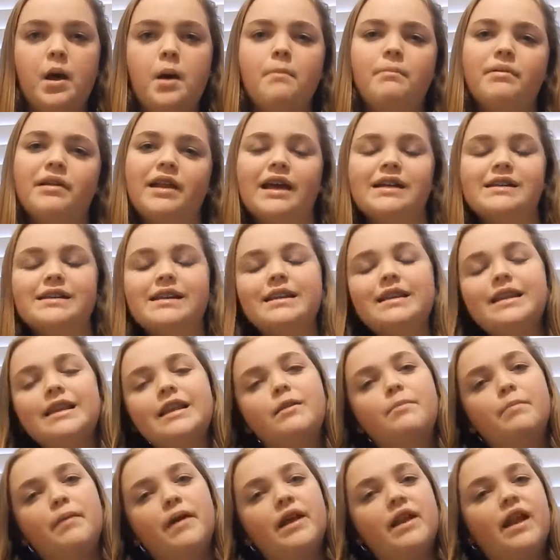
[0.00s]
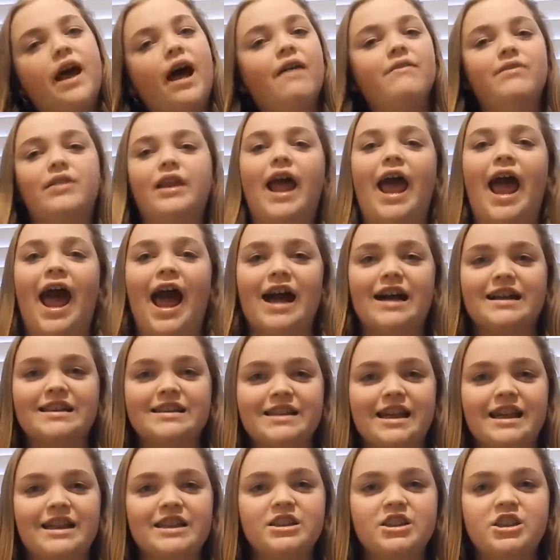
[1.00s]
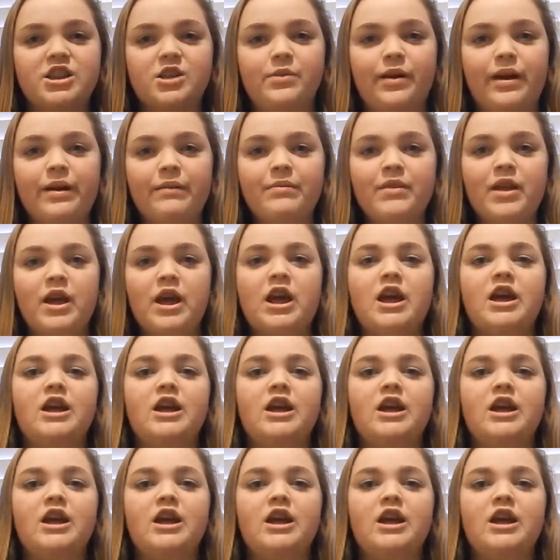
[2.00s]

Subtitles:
but has a little bit of an accent to it.